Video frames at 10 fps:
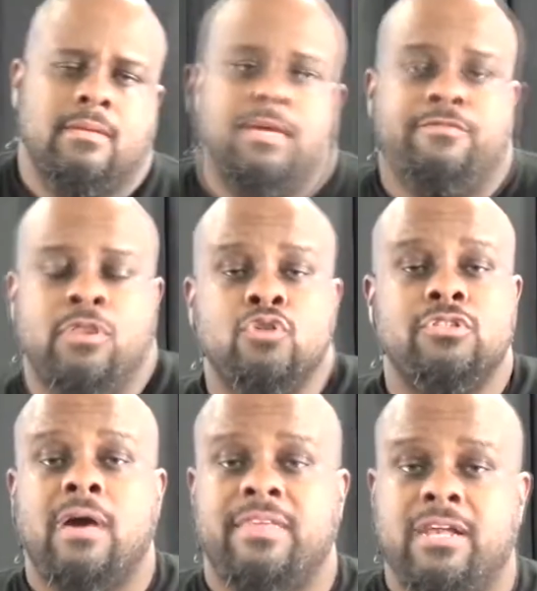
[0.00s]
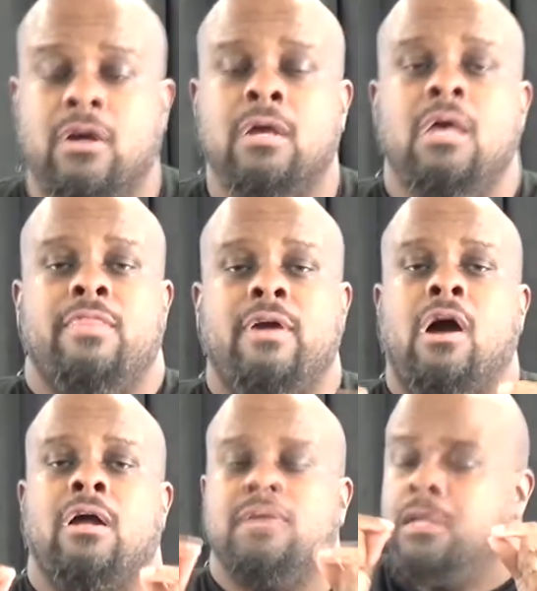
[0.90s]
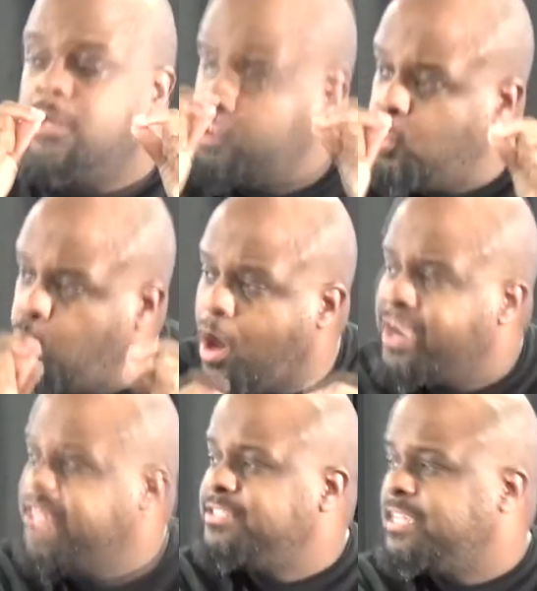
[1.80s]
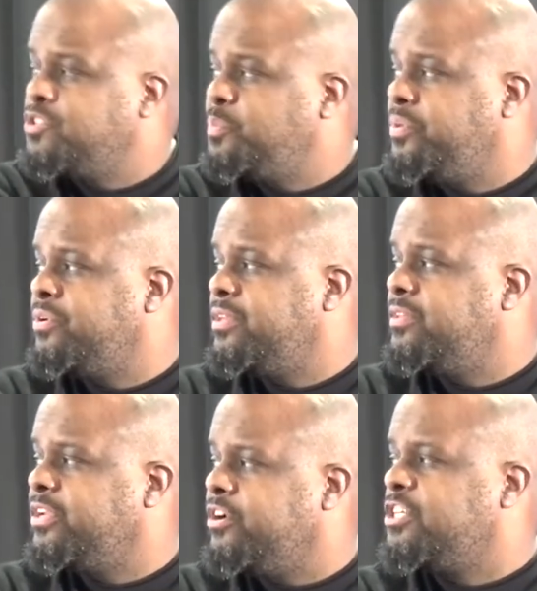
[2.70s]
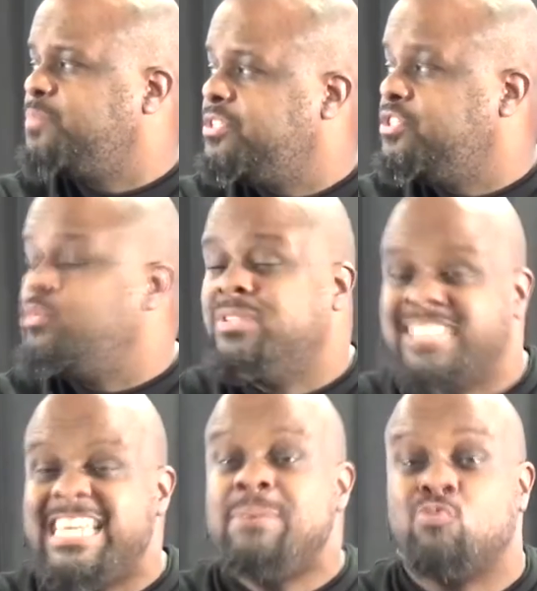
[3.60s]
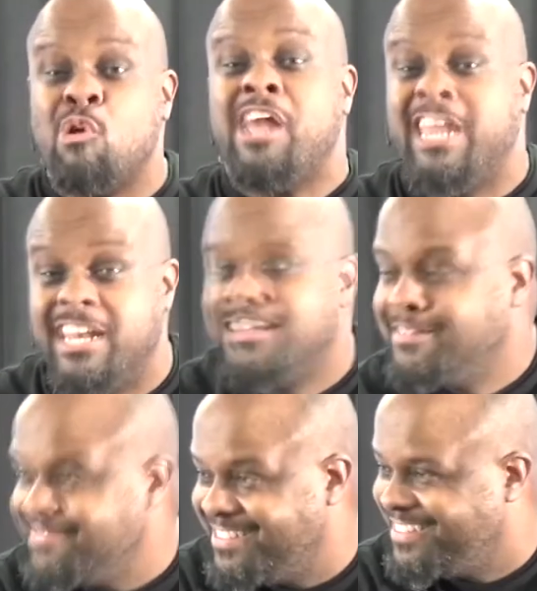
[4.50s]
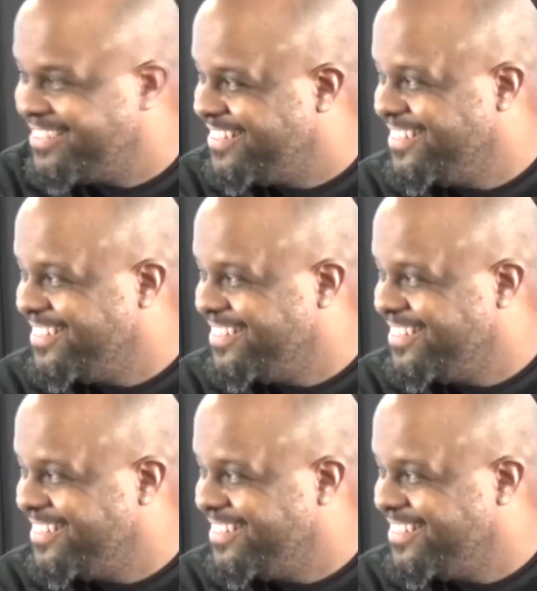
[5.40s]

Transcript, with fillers: And for those of y'all that are that are you're walking in sexual purity, the encouragement to you is keep running. yeah.